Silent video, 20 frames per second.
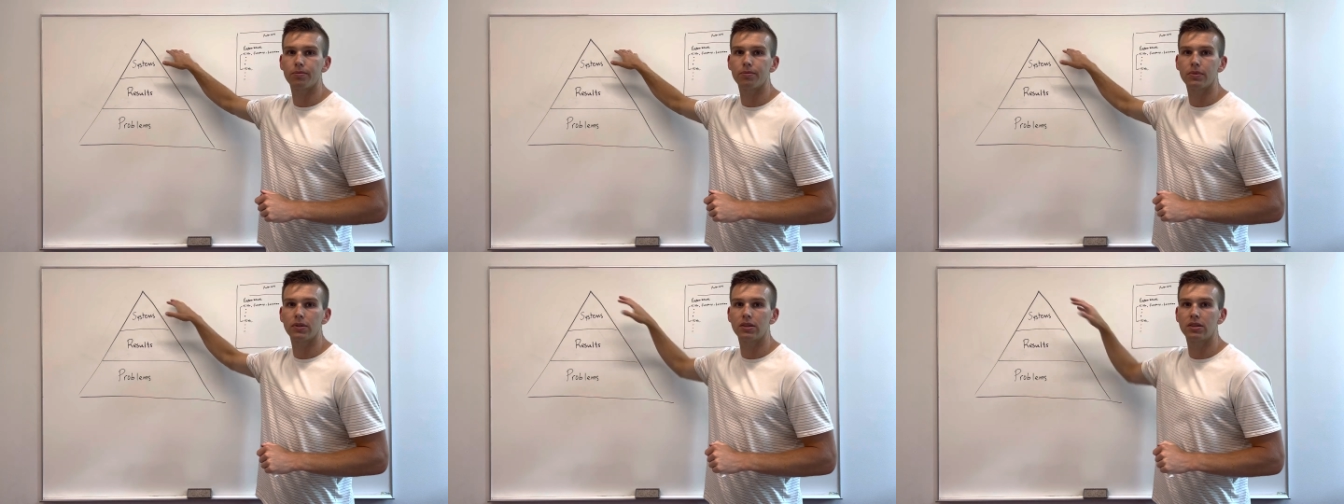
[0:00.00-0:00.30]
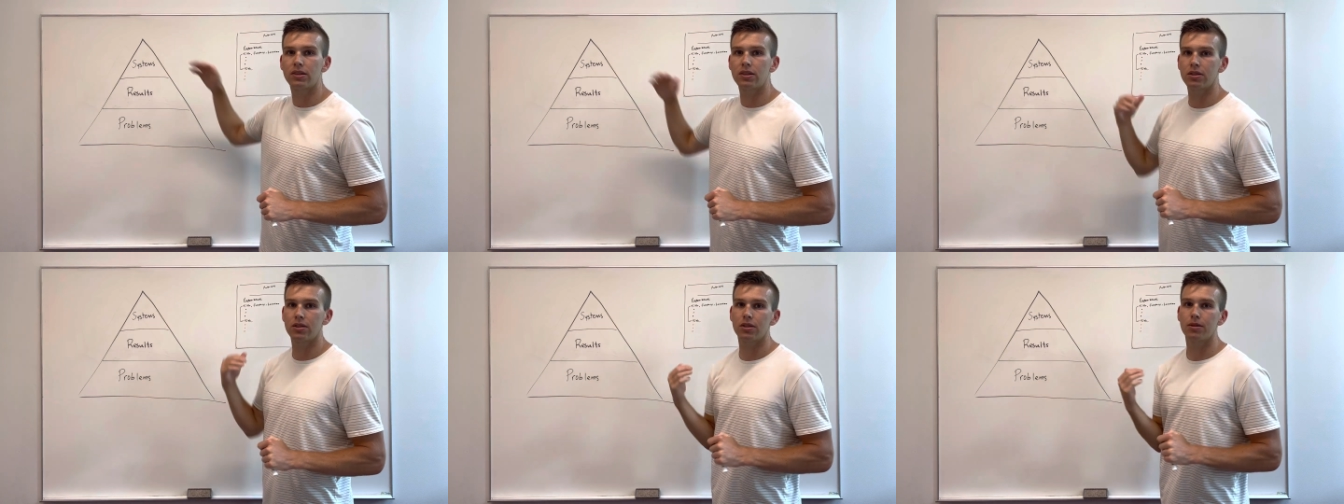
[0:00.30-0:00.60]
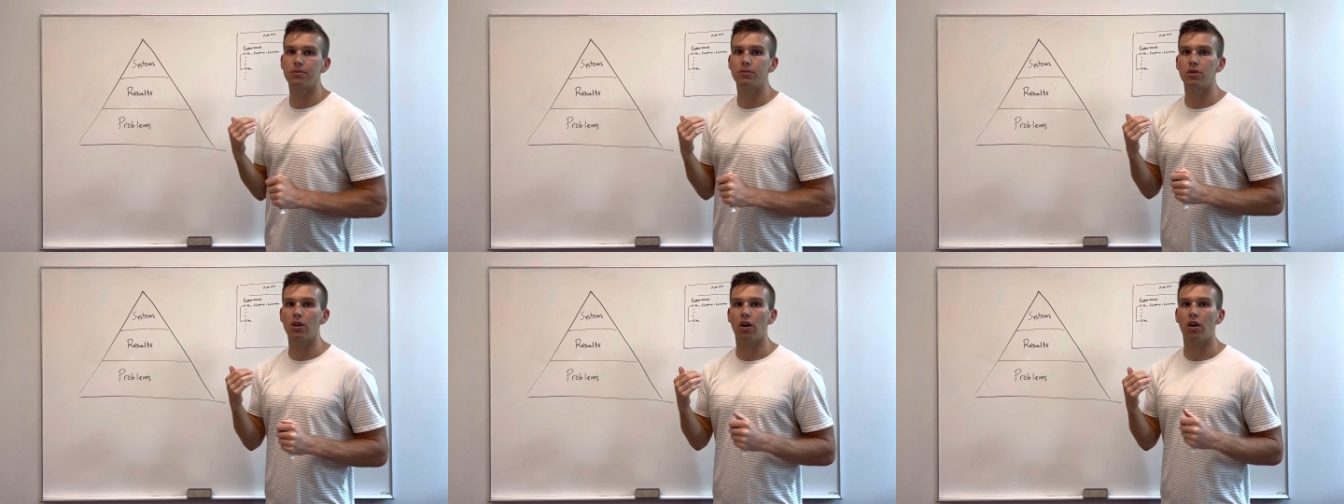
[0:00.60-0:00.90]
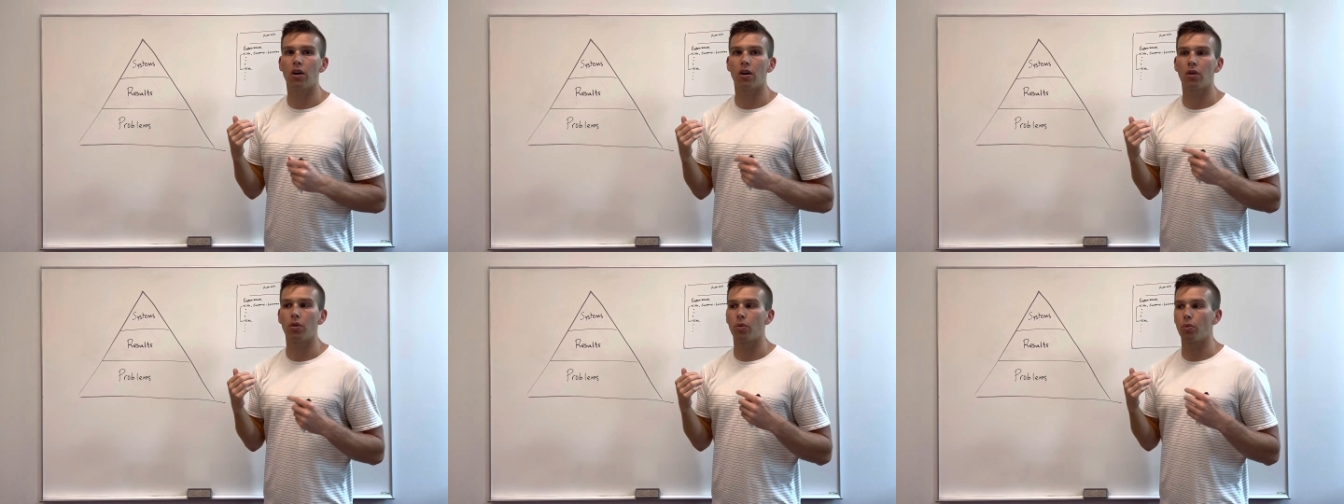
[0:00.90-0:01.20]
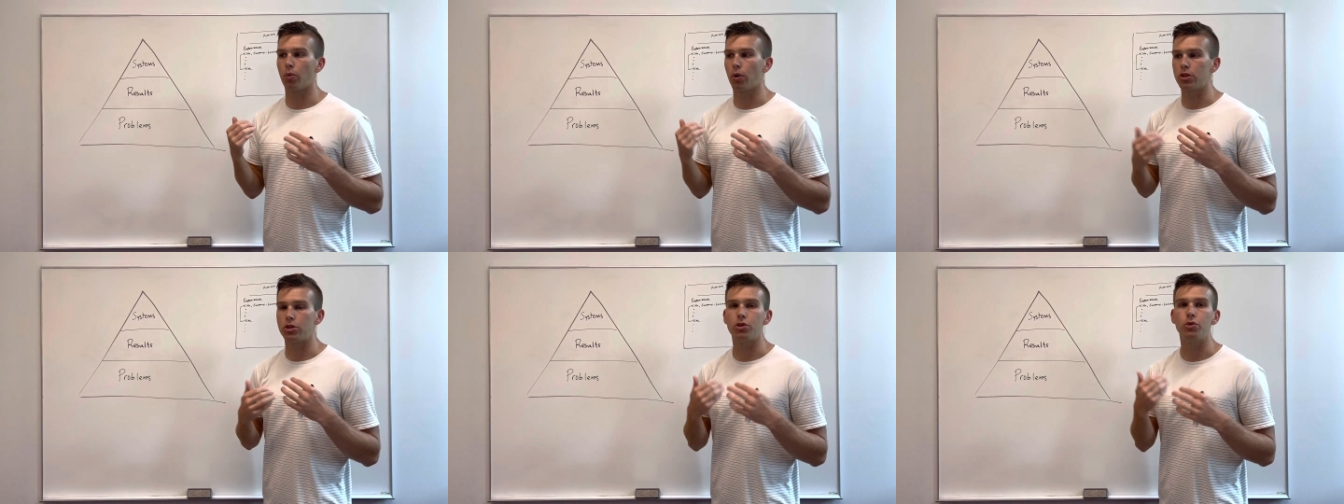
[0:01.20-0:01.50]
Systems are
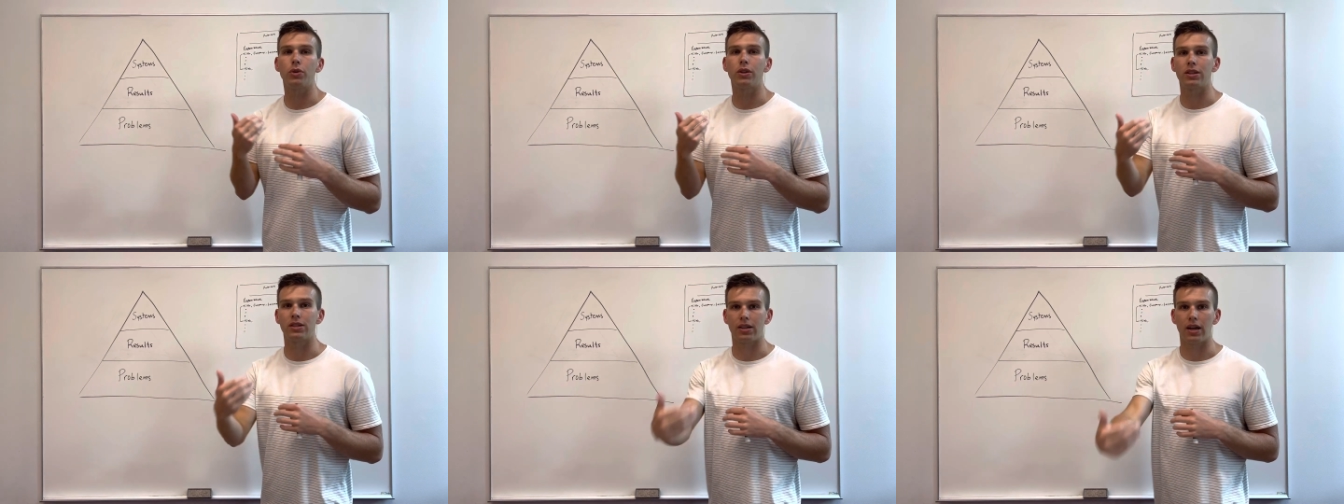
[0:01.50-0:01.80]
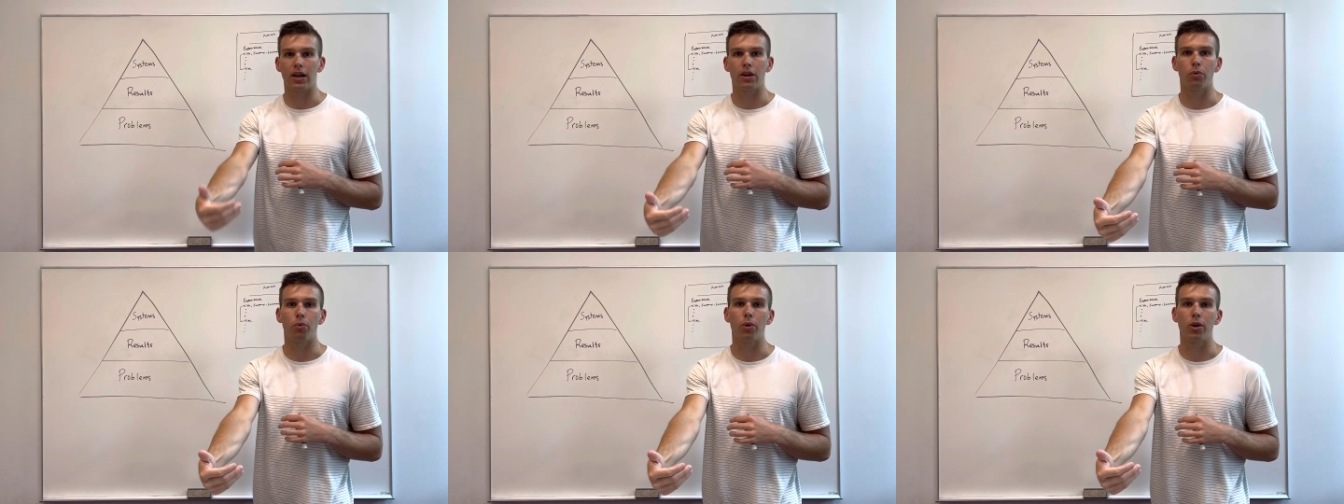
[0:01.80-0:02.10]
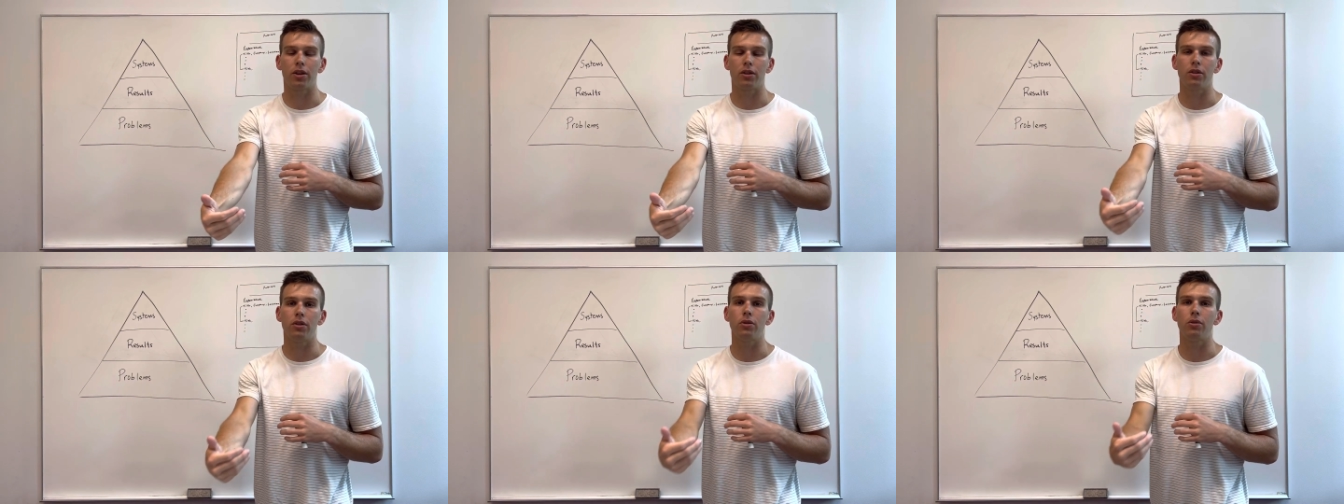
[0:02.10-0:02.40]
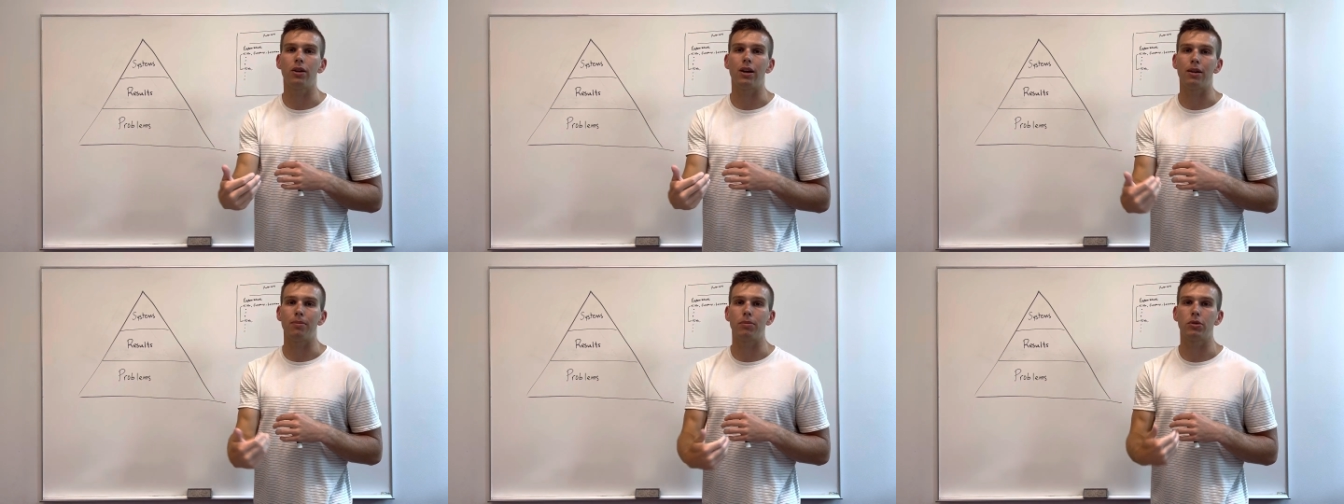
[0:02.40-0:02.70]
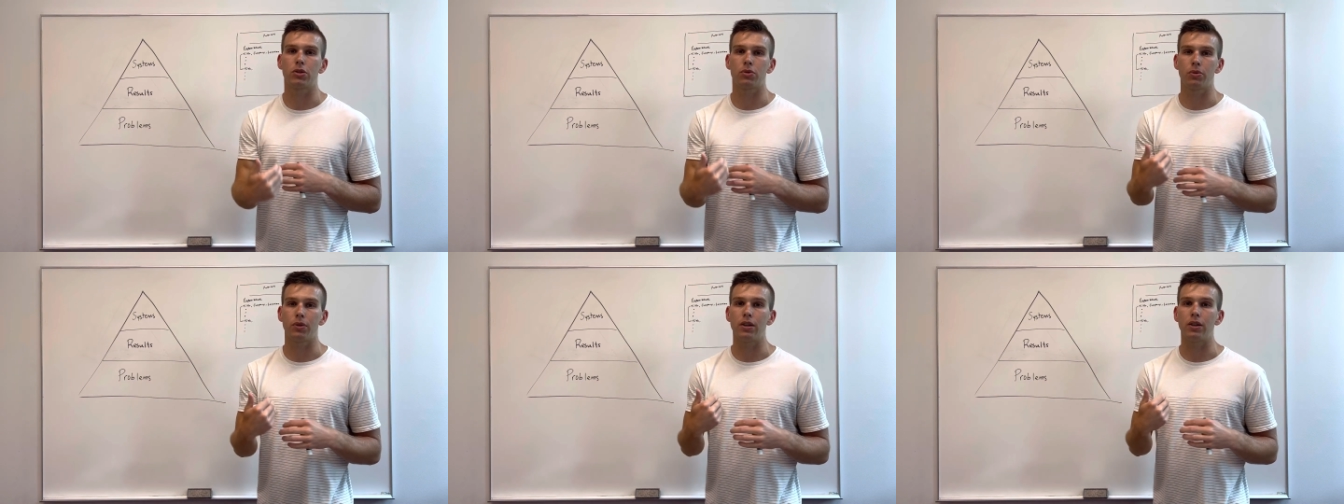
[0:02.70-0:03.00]
what you can take with you in
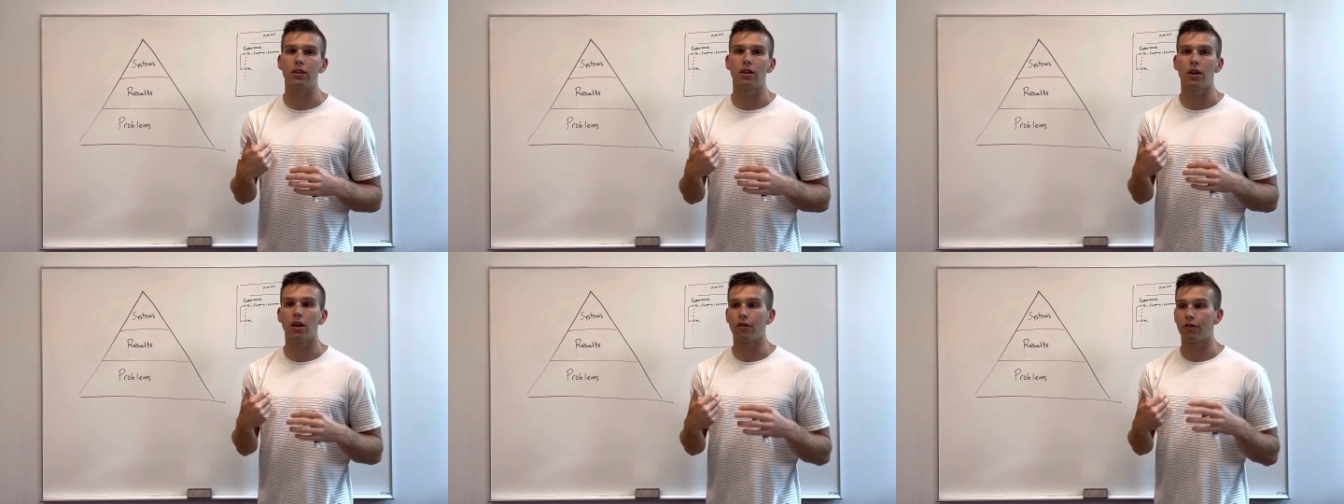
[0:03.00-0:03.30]
between,